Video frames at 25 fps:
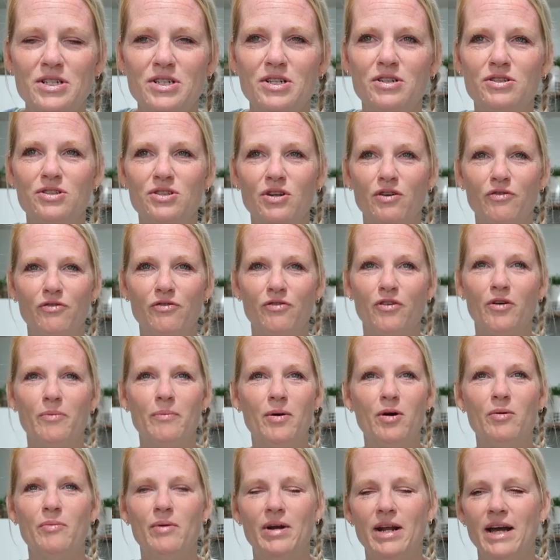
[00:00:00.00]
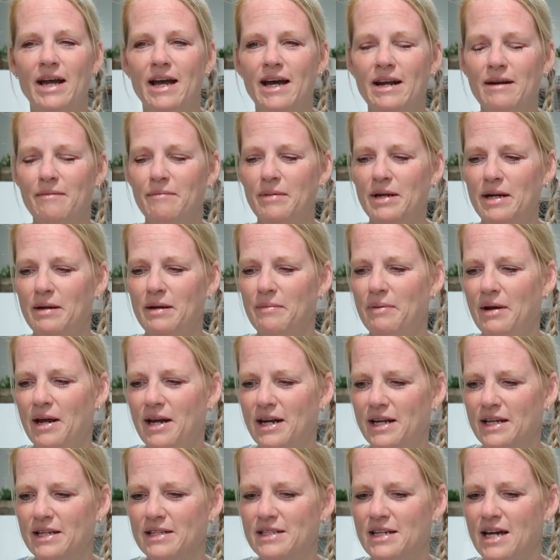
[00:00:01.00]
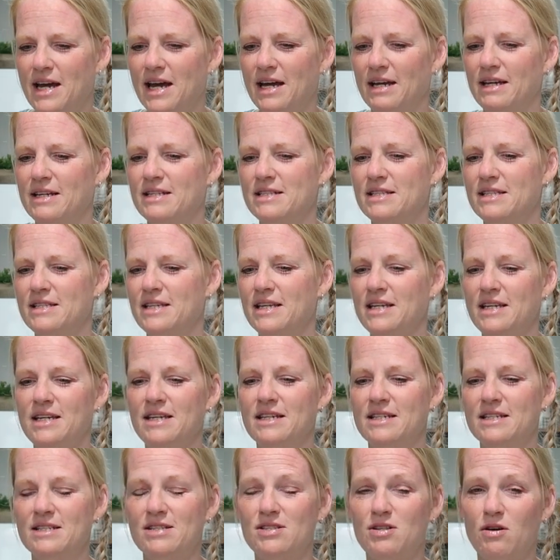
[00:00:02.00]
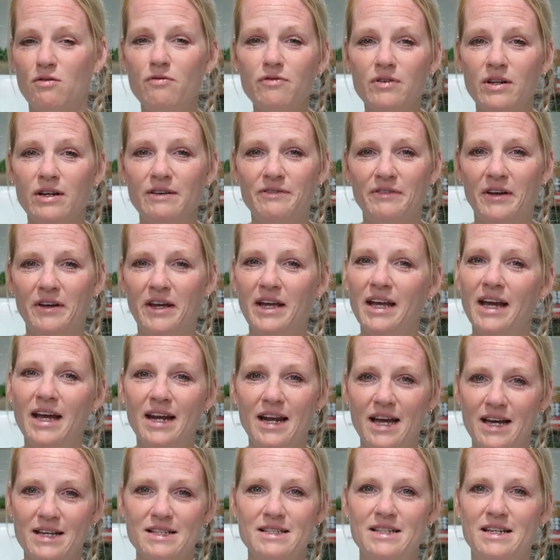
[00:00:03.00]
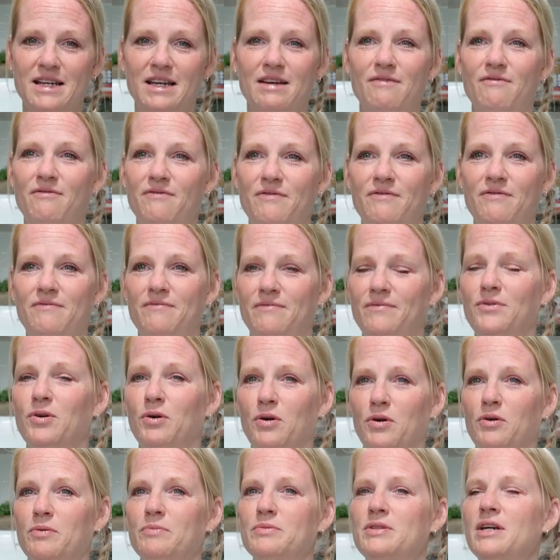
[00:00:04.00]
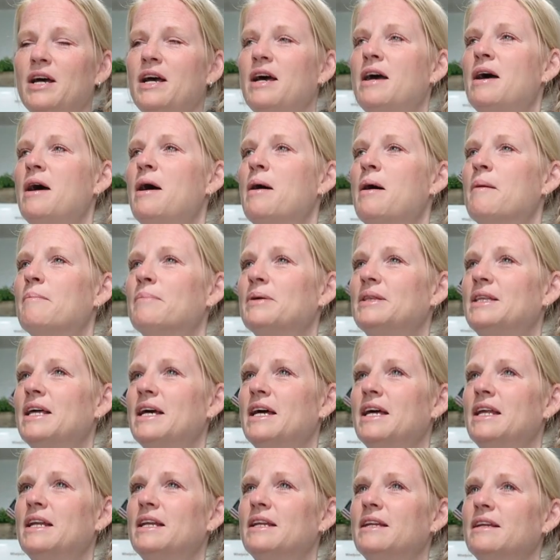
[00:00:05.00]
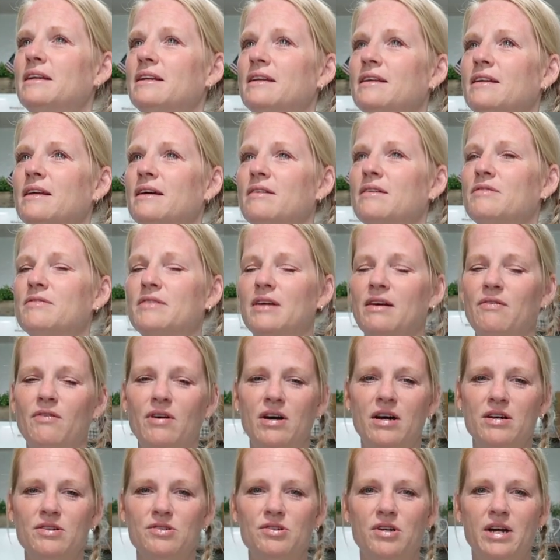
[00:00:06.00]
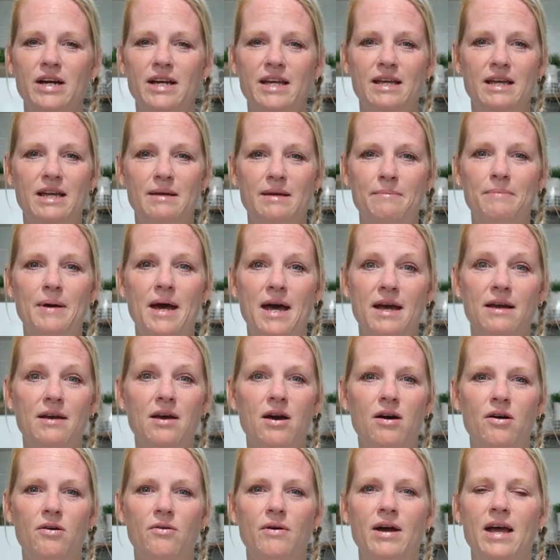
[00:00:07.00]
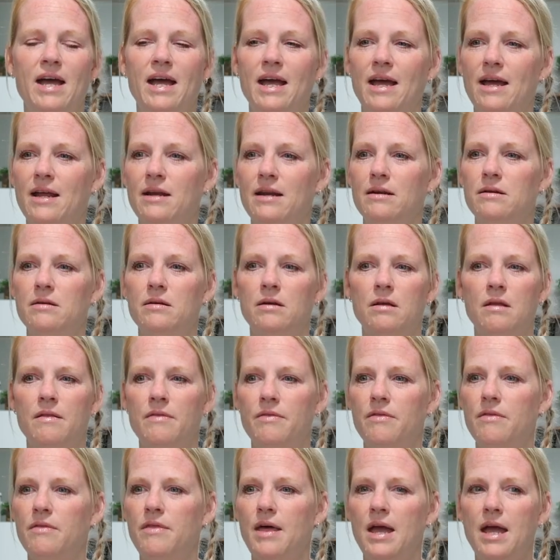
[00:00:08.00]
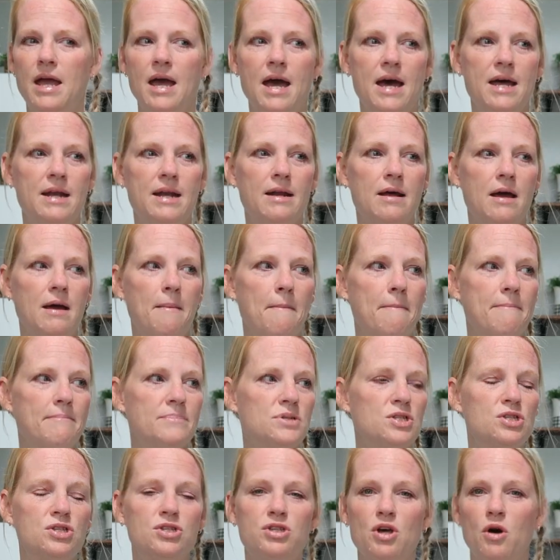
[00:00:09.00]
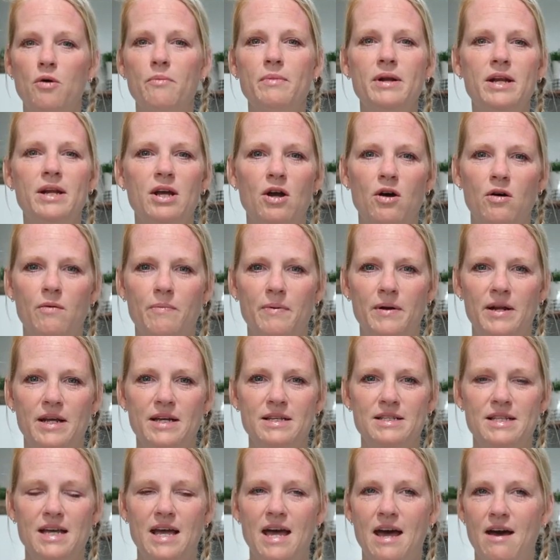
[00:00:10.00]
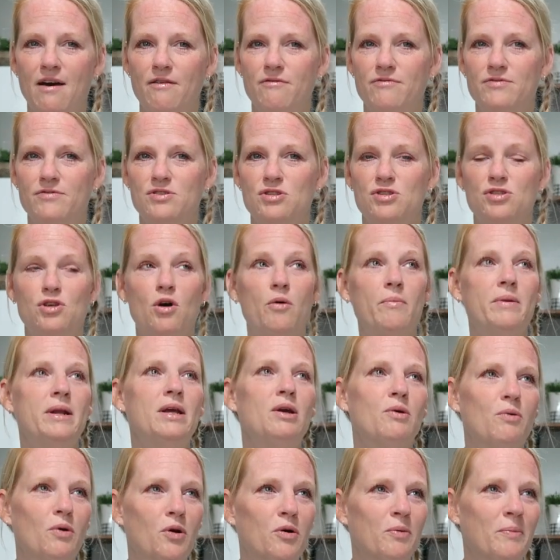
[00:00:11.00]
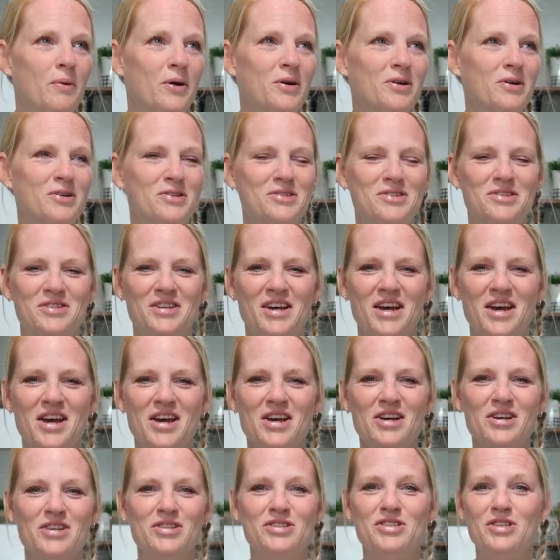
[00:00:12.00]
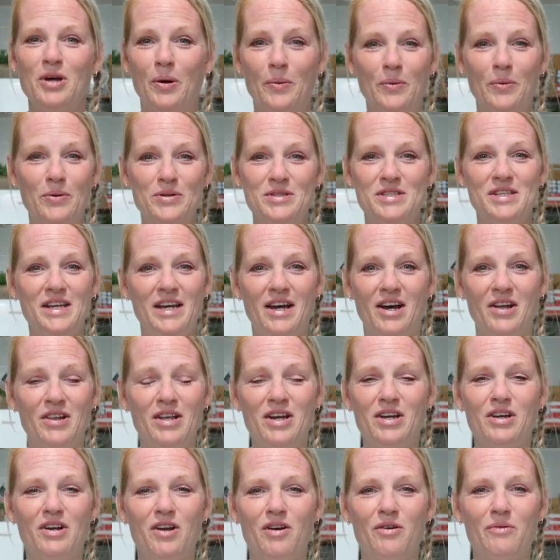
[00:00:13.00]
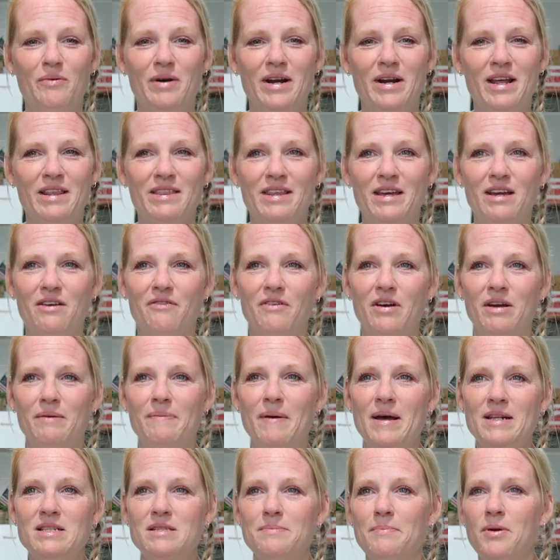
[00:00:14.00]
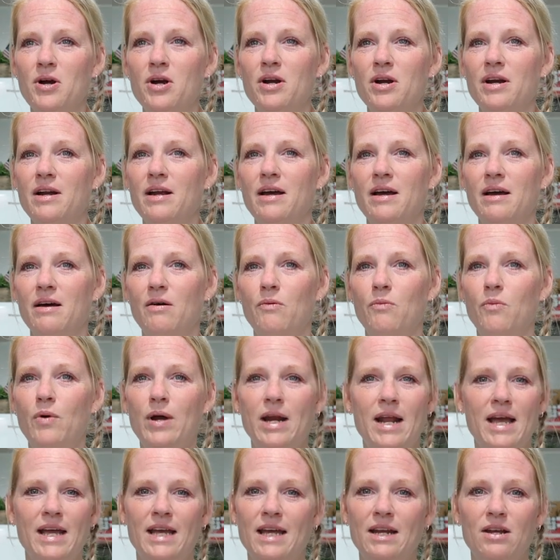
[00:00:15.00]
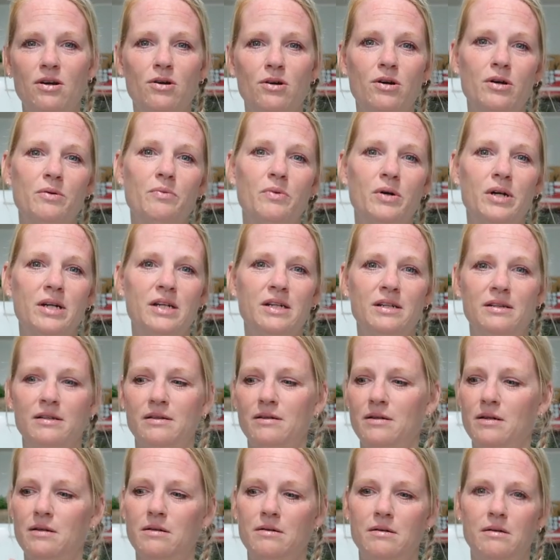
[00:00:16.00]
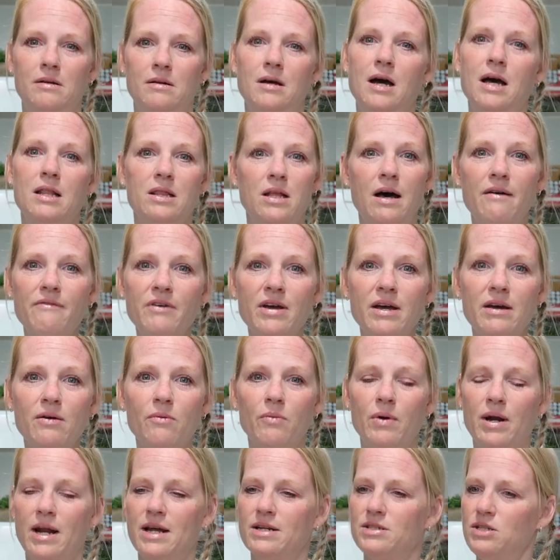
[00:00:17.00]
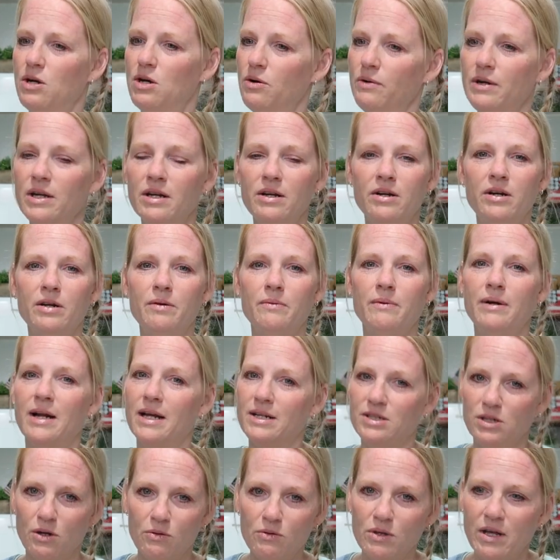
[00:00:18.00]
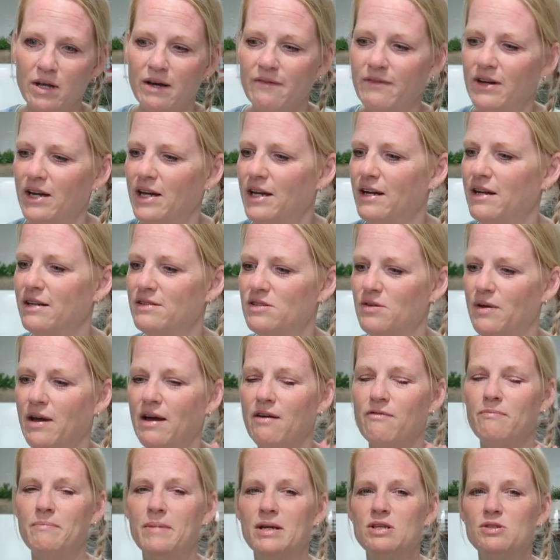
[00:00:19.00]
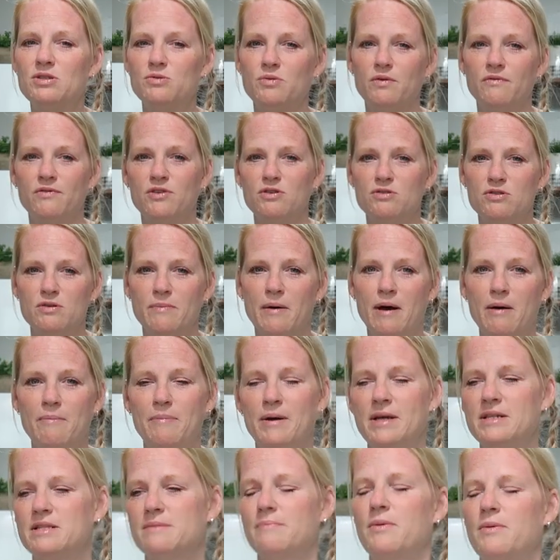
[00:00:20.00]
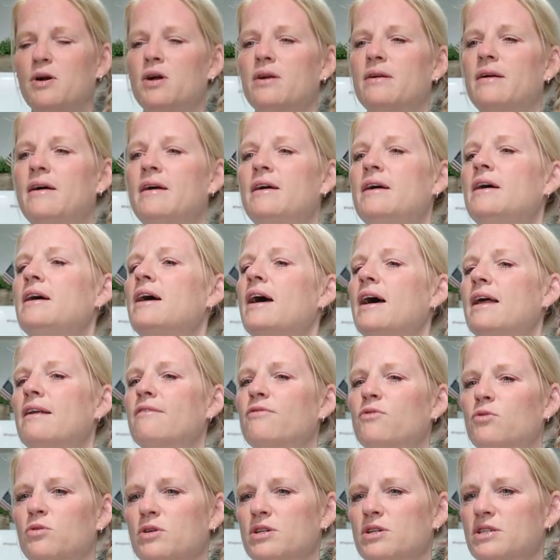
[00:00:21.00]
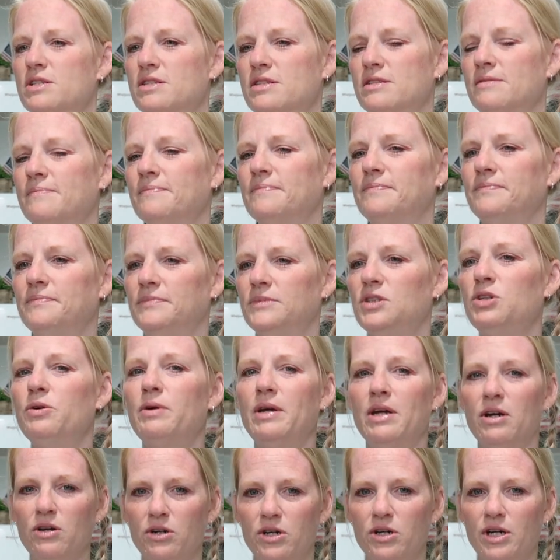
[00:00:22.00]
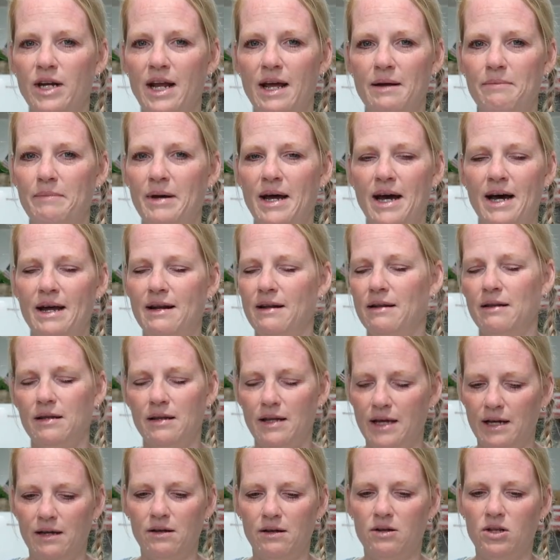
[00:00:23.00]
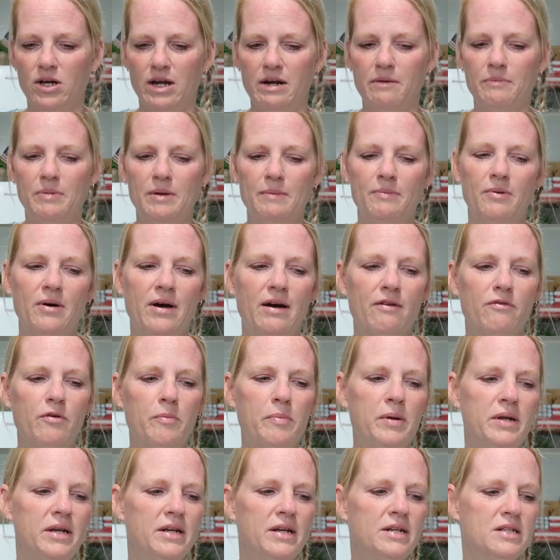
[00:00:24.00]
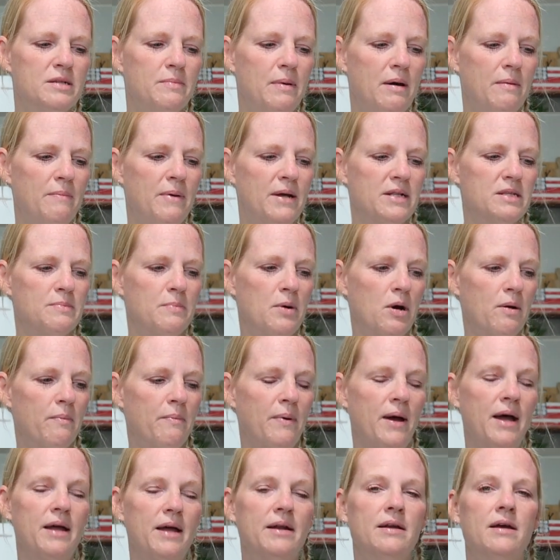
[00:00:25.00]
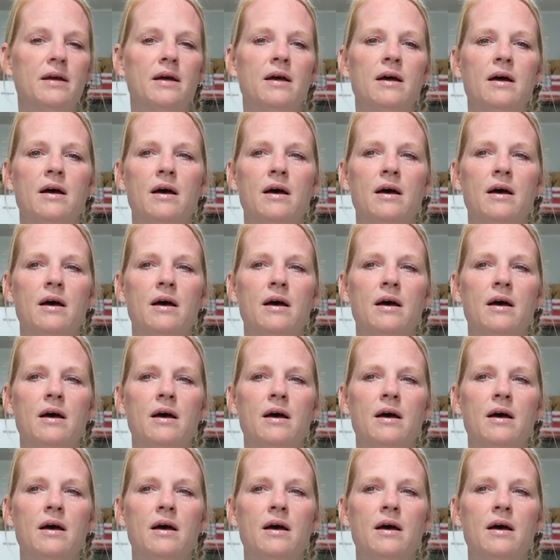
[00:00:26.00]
to do? So for a moment I had a mini panic attack because he is so fluffy and has to get groomed. But then I was like, well, I'll try Petco and they had so many openings. They have so many groomers. So we'll see. I'll let you know what I think of it. PetSmart, when I get a good one, I love it. When I don't get a good one, I don't love it. So I have mixed reviews about PetSmart. And of course, you hear good and bad, like a lot of people have opinions about PetSmart. But